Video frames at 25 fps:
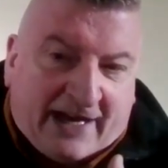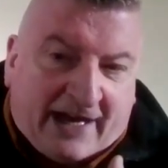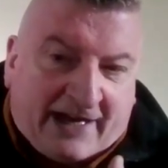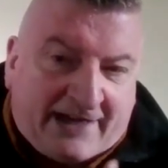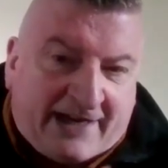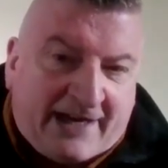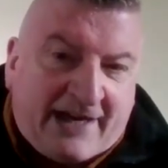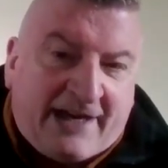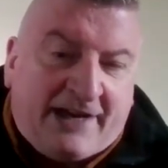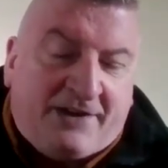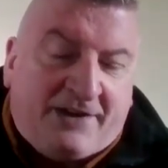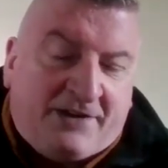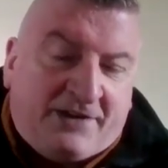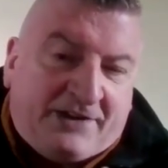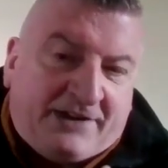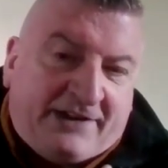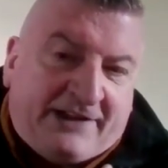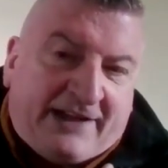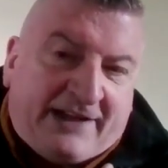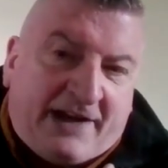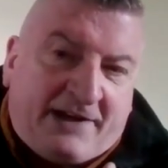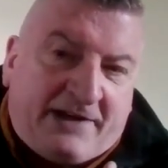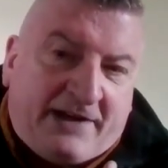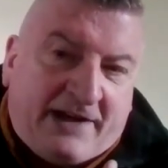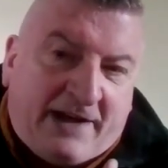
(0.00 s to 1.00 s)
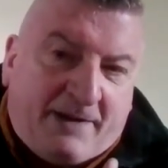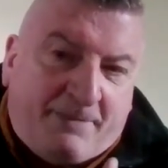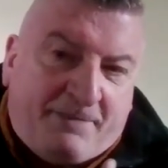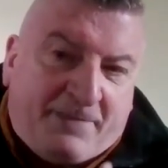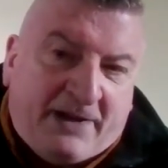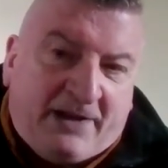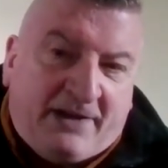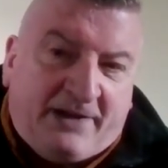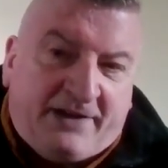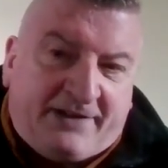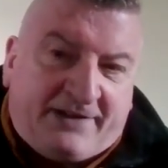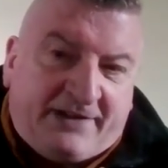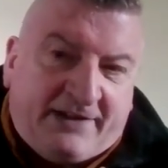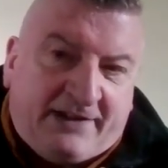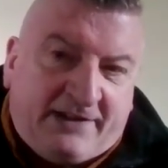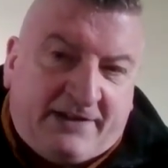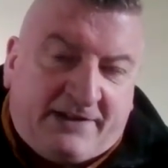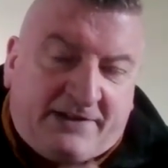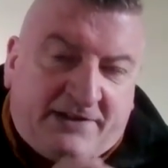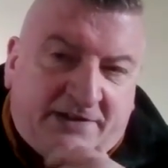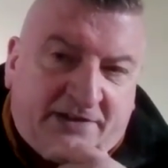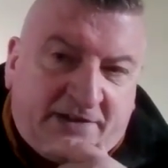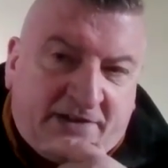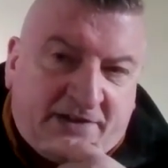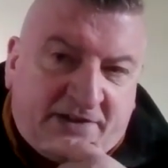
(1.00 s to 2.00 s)
again, that
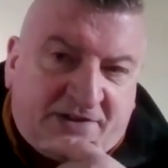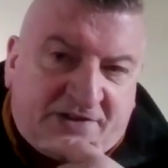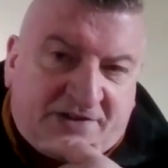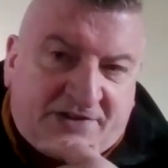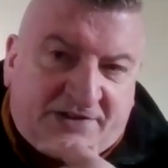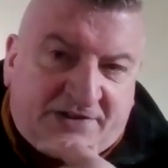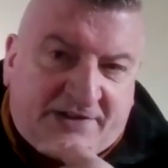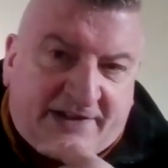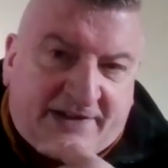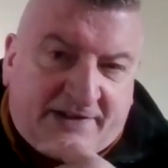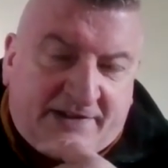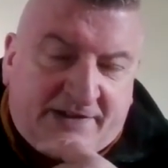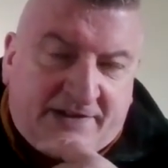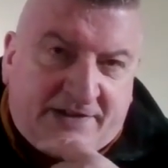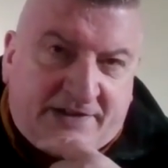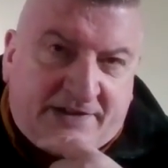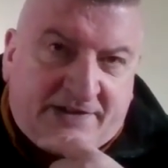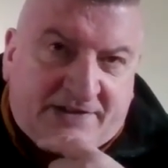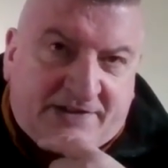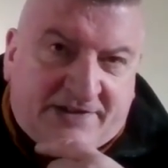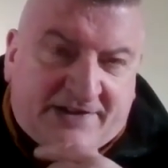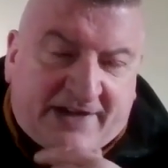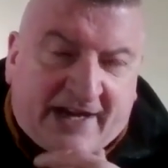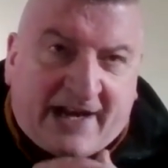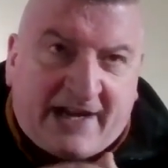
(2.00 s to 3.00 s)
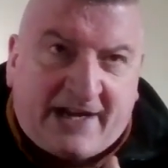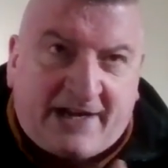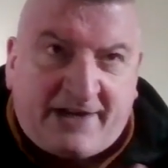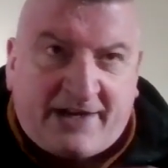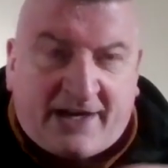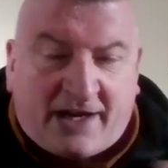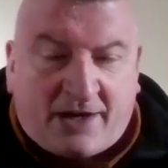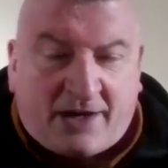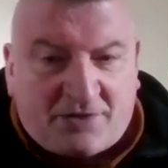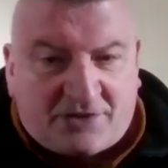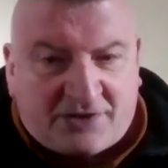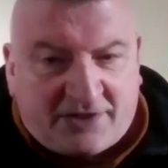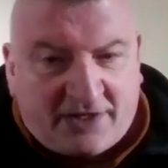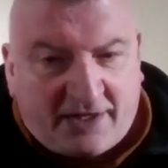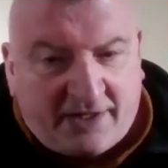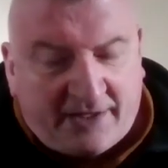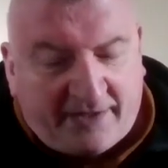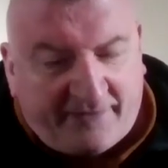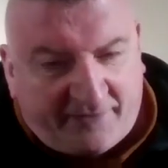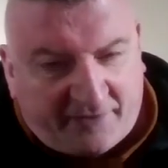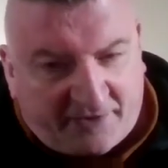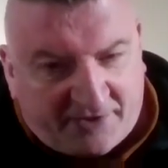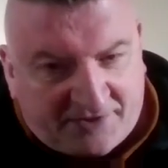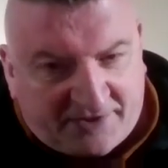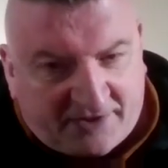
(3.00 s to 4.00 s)
ability to stand outside
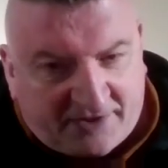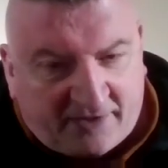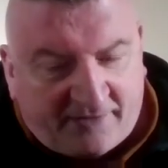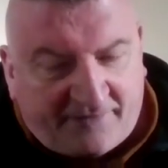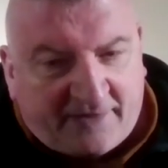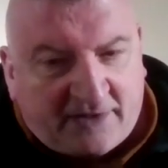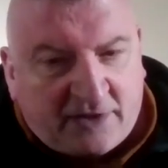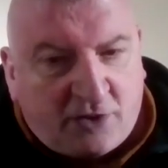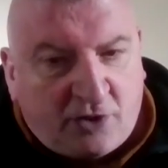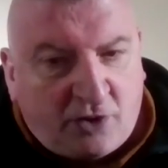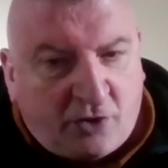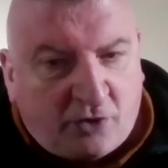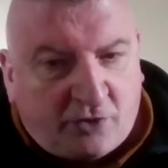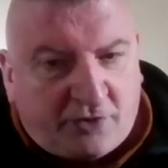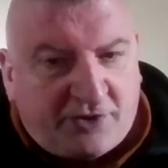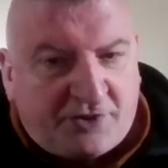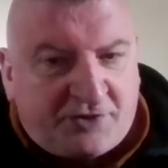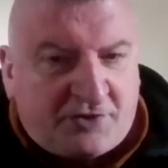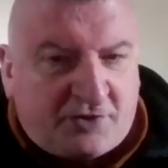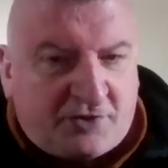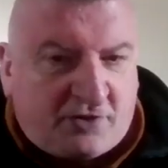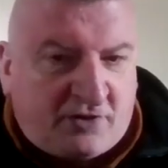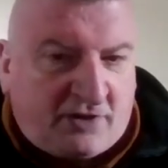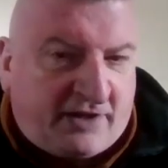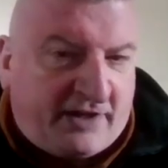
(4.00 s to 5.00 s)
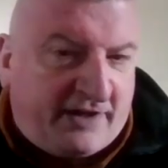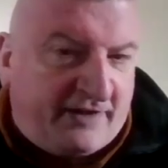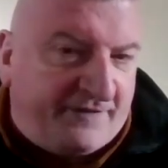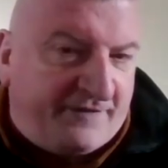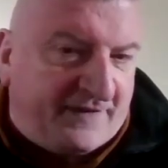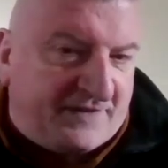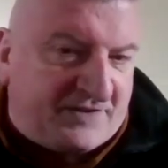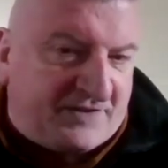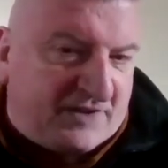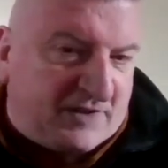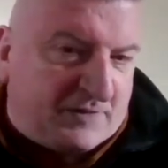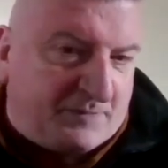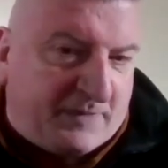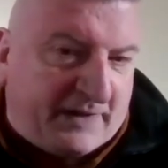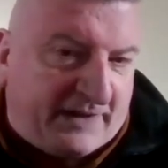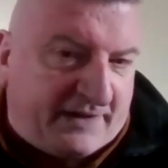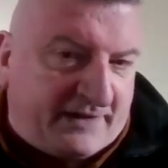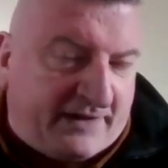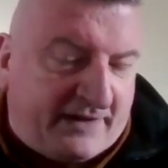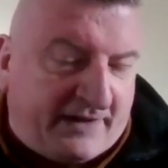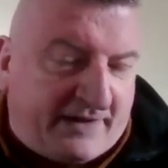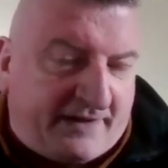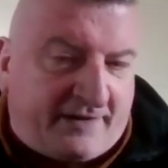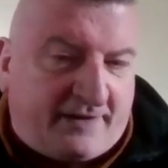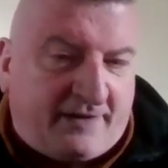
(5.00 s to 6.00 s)
of yourself and look at your life as a
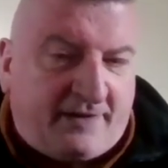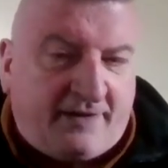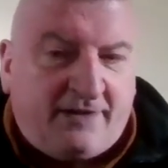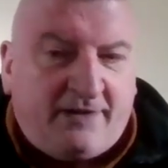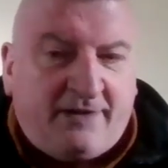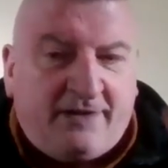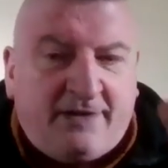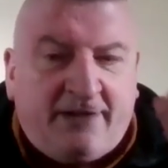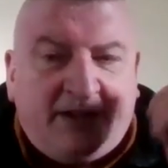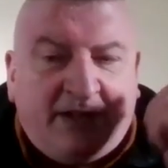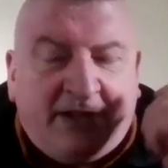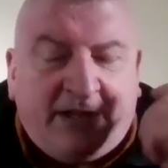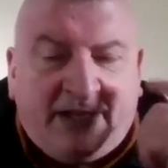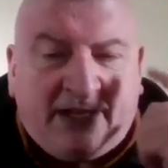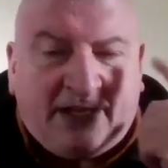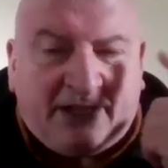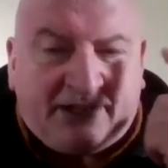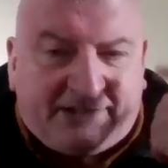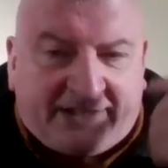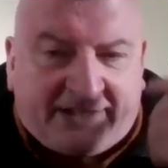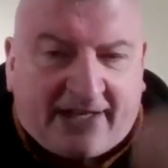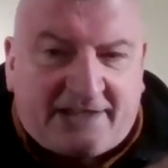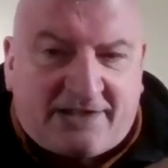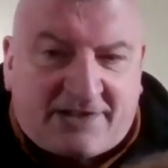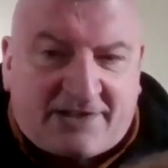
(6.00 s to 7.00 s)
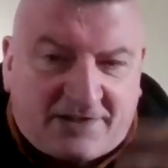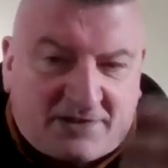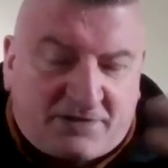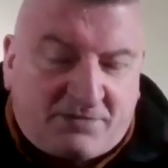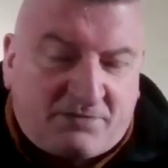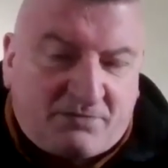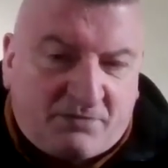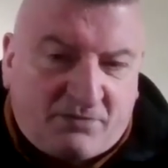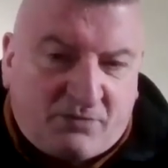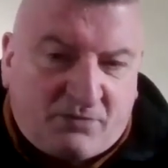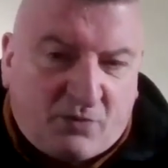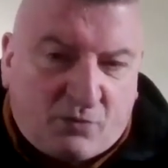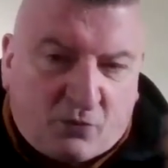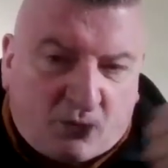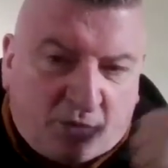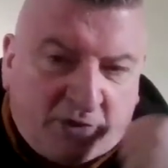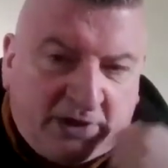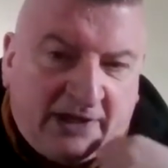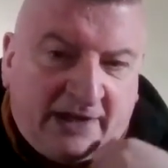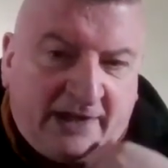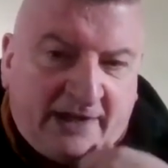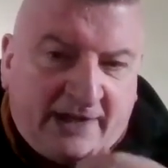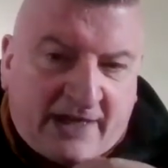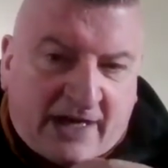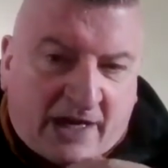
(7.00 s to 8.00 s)
spectator. That's
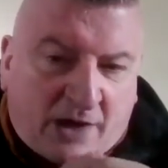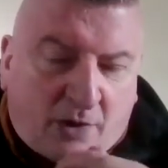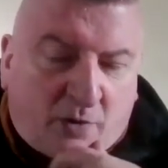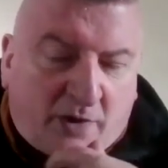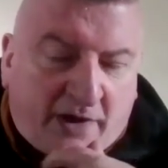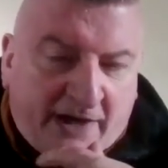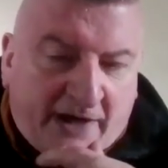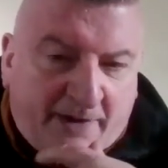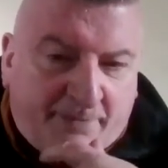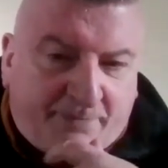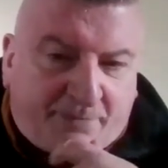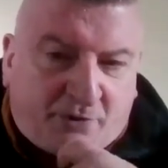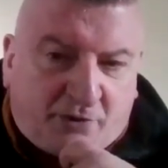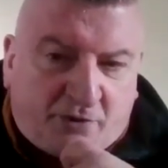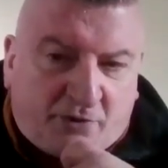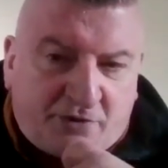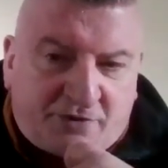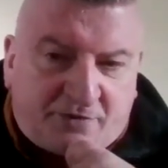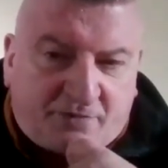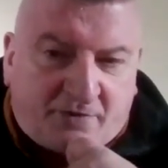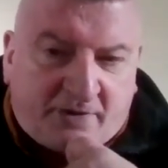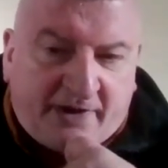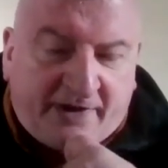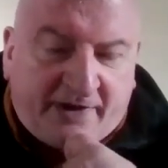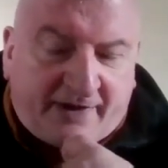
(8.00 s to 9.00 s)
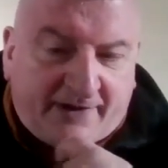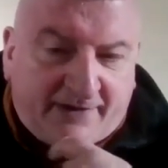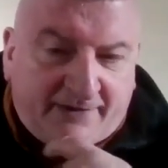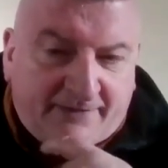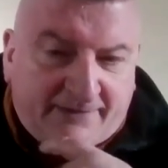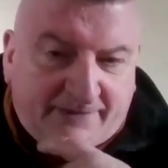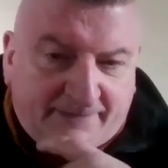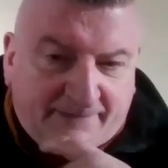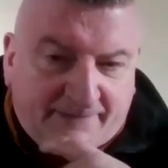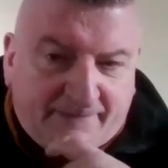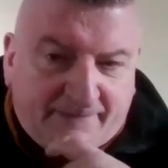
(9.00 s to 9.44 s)
really how I approach writing.